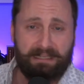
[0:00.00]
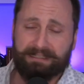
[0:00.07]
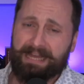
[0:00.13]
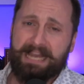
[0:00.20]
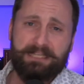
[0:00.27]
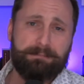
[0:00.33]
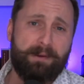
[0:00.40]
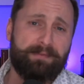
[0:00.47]

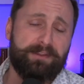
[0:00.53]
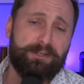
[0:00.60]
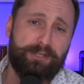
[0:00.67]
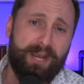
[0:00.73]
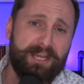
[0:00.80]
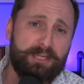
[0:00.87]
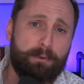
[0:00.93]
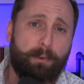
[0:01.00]
last month in
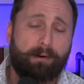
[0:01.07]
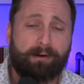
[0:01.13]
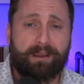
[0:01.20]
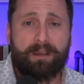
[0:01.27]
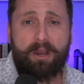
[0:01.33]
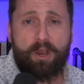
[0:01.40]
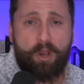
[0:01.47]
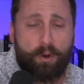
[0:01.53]

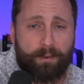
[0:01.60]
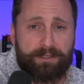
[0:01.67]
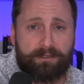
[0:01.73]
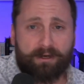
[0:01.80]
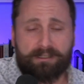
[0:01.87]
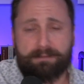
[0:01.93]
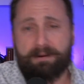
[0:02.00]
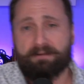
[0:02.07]
January, we
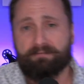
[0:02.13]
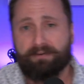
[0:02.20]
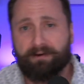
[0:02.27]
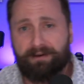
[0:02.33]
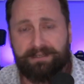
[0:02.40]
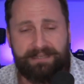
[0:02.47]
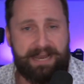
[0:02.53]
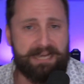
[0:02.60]
talked about
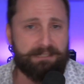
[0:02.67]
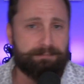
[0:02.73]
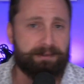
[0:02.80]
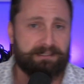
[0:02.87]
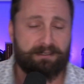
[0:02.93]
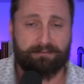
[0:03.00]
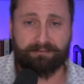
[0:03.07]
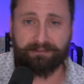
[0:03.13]
various
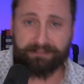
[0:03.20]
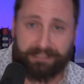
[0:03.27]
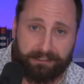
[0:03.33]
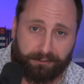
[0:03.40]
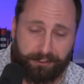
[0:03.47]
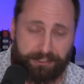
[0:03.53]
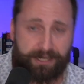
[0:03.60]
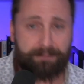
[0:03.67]
aspects of
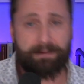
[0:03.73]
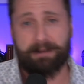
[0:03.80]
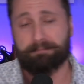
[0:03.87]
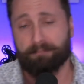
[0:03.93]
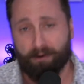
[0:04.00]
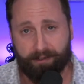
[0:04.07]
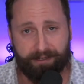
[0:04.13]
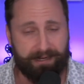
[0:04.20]
leadership
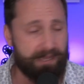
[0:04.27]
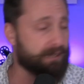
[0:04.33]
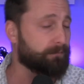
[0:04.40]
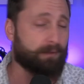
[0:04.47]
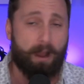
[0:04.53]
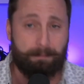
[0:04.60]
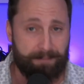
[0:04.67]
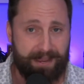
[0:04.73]
and
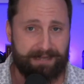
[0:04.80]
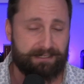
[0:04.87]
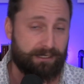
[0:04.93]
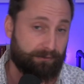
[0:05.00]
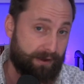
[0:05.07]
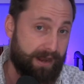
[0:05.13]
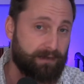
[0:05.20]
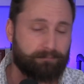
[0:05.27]
marketing.
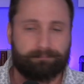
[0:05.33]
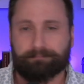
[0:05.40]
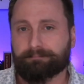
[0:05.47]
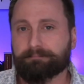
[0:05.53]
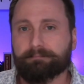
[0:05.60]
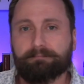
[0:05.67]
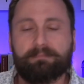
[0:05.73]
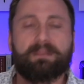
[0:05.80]
Amazing, right?
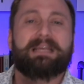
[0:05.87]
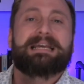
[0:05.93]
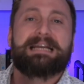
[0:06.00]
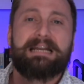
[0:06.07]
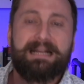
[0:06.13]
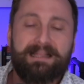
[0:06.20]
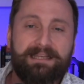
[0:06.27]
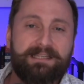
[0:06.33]

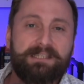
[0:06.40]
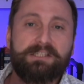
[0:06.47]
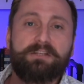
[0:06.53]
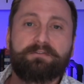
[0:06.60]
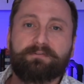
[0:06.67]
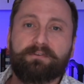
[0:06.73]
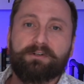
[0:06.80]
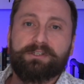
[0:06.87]
This is
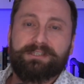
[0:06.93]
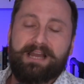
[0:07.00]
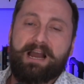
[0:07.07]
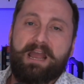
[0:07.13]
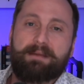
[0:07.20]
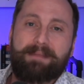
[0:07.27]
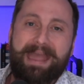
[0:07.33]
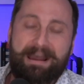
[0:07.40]
the first
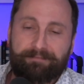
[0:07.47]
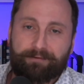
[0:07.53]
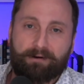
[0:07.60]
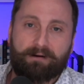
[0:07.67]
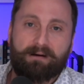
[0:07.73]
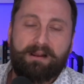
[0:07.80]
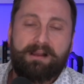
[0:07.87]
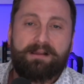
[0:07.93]
time
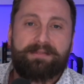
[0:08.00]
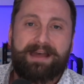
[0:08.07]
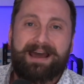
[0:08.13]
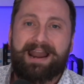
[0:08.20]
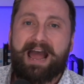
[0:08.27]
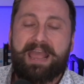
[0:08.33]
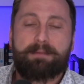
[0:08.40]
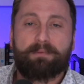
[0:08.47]
ever
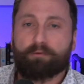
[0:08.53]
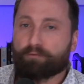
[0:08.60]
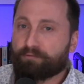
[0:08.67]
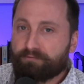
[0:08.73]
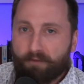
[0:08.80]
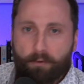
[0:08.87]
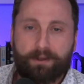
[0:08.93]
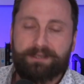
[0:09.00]
that I am
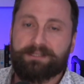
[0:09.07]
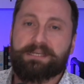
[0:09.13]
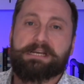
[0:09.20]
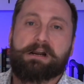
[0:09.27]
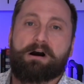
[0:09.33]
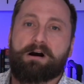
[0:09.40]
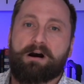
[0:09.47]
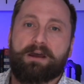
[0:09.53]

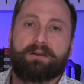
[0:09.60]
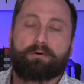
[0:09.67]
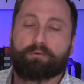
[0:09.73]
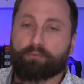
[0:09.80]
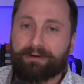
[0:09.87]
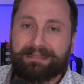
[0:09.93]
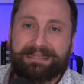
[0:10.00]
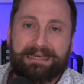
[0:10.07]
focusing on
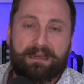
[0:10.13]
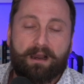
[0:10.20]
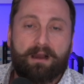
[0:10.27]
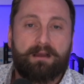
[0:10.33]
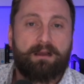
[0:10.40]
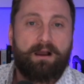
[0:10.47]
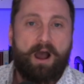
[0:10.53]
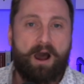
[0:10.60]
really
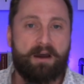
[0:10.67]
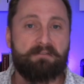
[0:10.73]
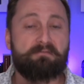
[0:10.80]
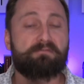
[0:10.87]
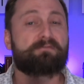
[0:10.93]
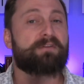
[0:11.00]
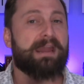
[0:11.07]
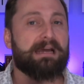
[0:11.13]

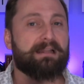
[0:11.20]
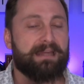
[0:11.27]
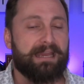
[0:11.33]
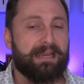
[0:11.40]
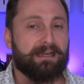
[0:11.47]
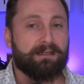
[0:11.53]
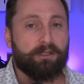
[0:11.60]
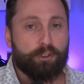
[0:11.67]

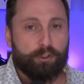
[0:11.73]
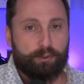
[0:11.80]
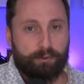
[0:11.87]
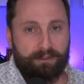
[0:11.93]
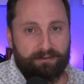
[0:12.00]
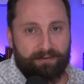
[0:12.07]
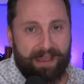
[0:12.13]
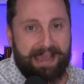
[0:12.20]
unveiling
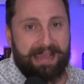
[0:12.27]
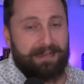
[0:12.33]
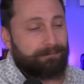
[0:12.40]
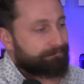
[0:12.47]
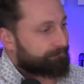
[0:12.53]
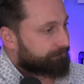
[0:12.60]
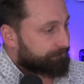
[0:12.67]
sort of a